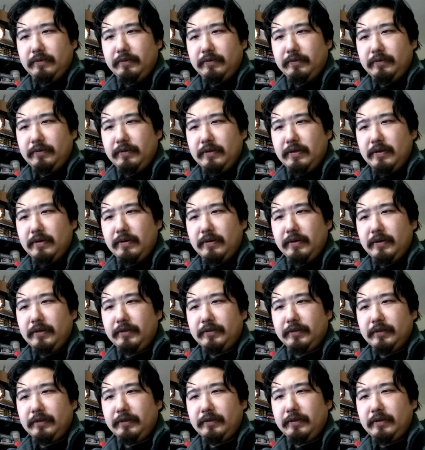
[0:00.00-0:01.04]
No, it
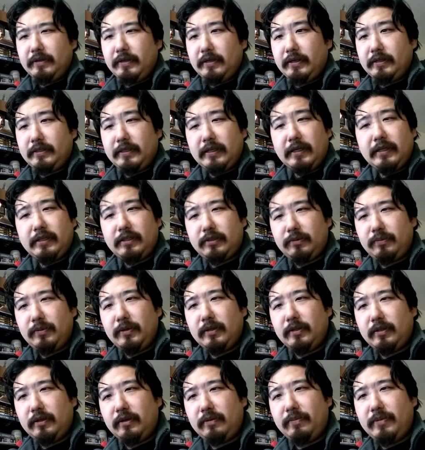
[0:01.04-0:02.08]
isn't. It takes me a
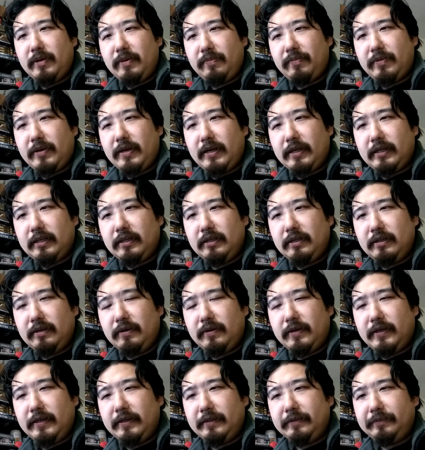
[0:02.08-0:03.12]
little bit, but I can
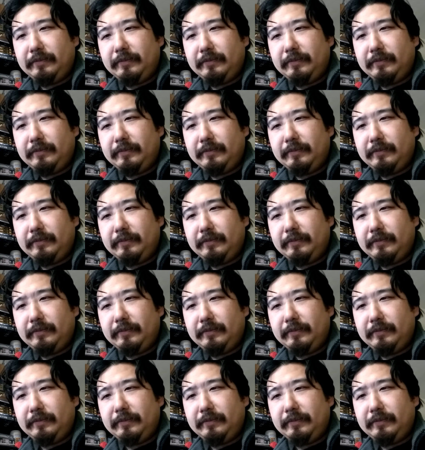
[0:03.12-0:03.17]
do it.